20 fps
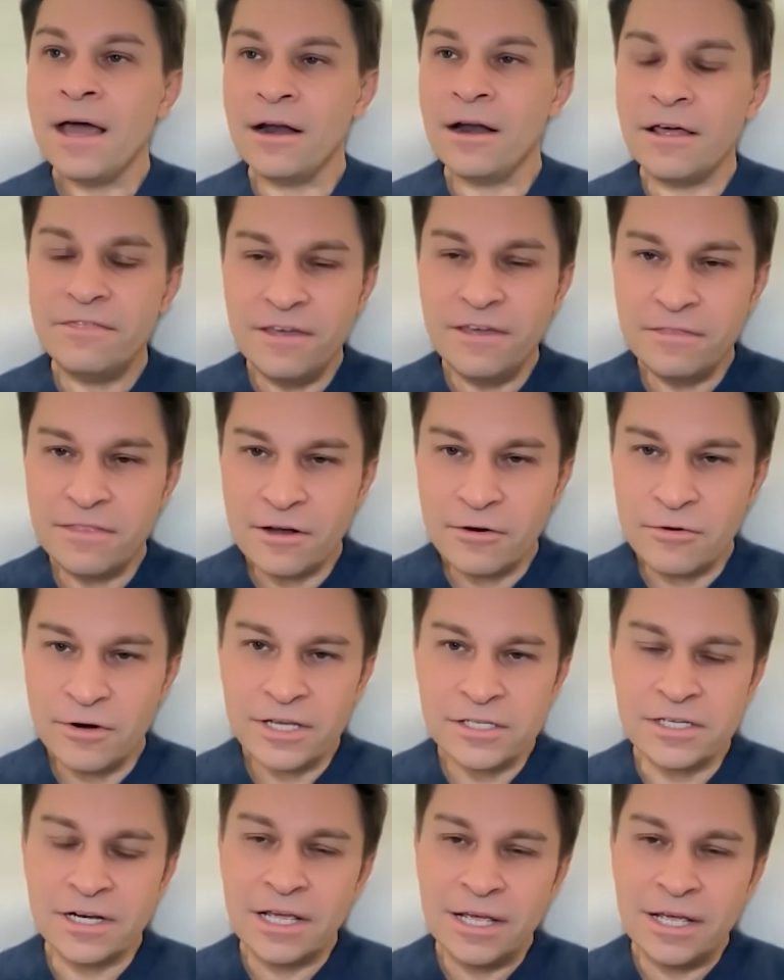And I think
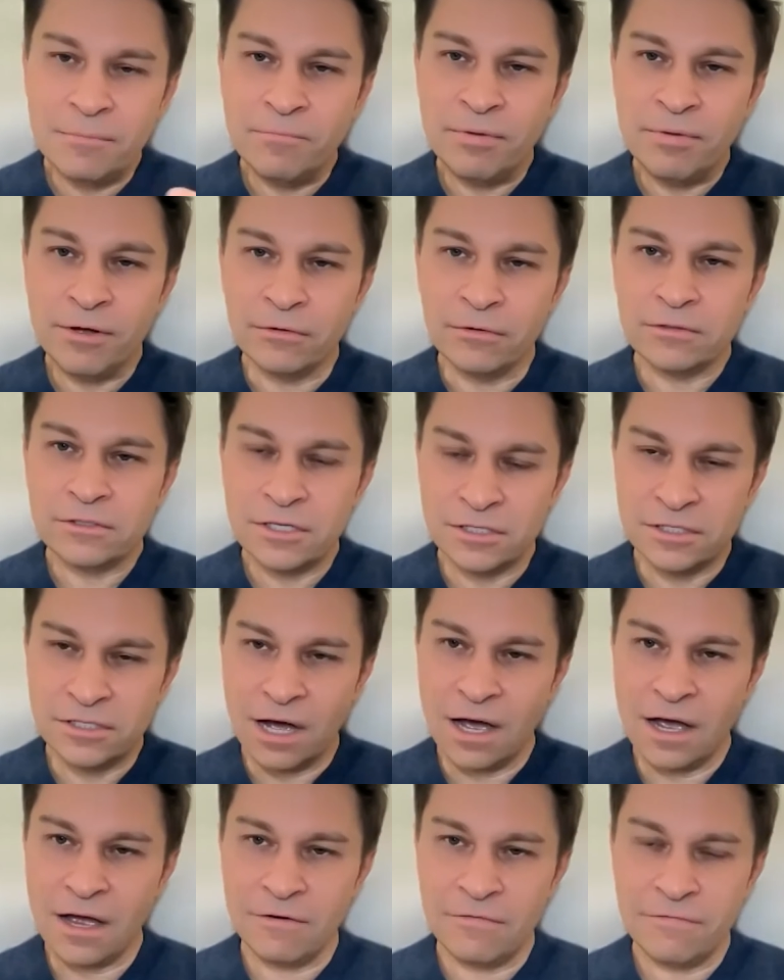there is an inbuilt
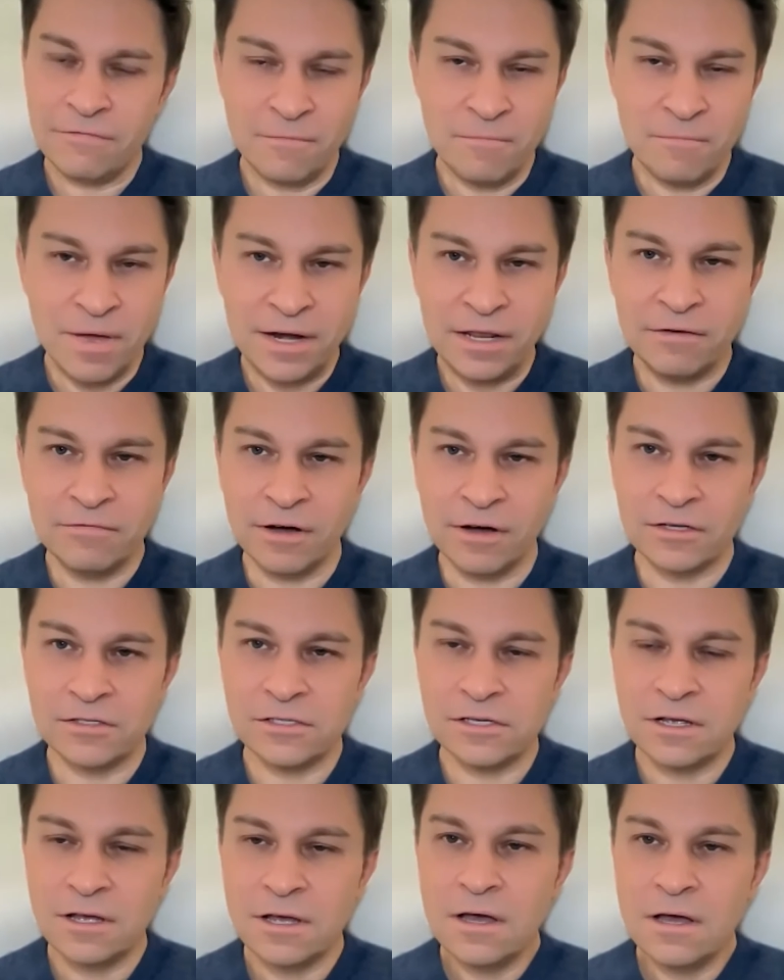desire for many of
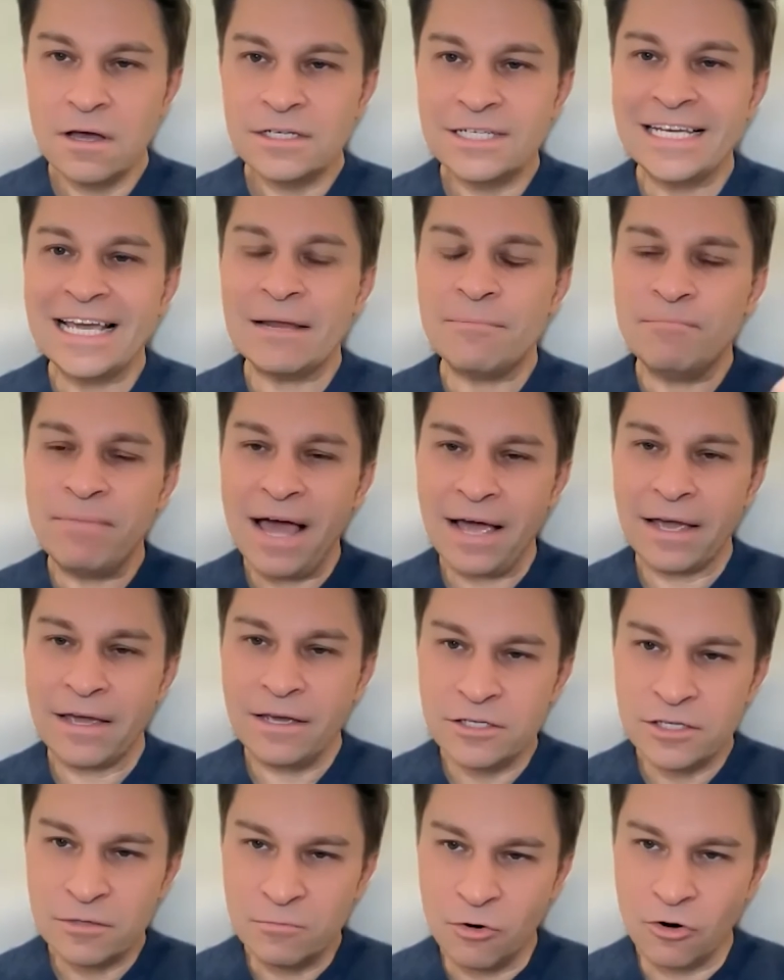us to get
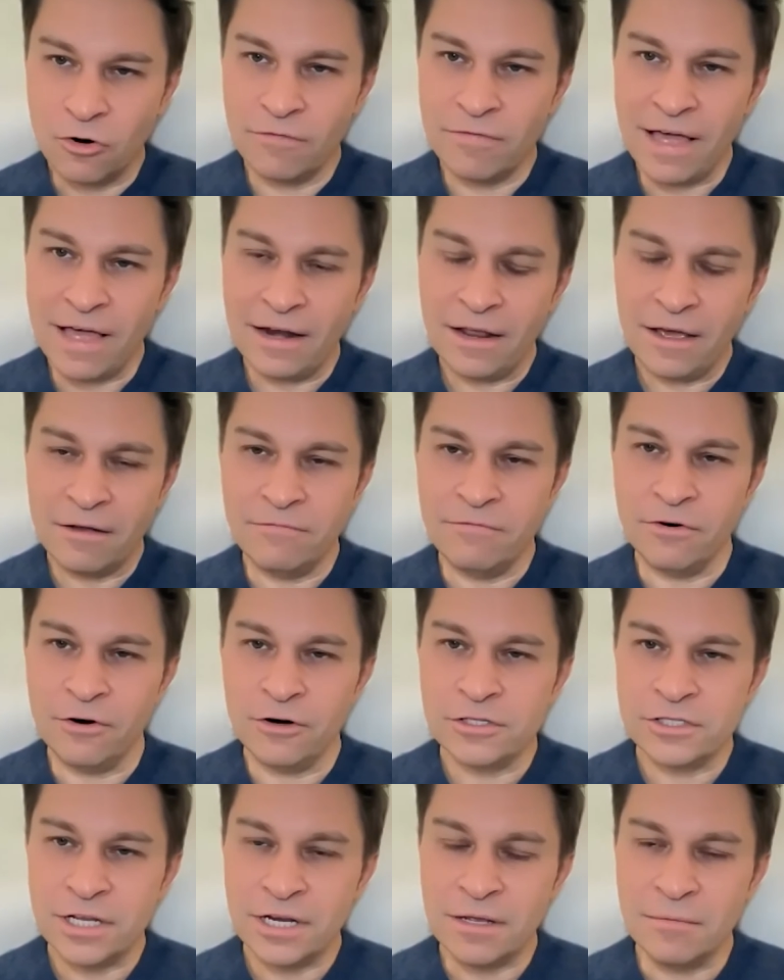back into more of that
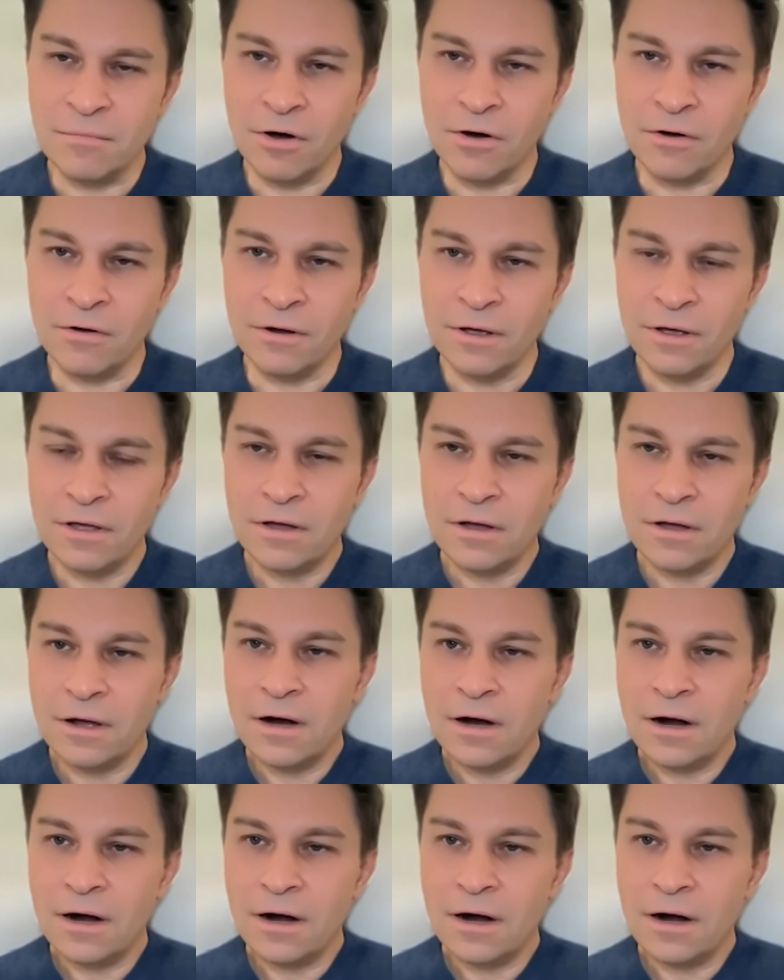adversity mode.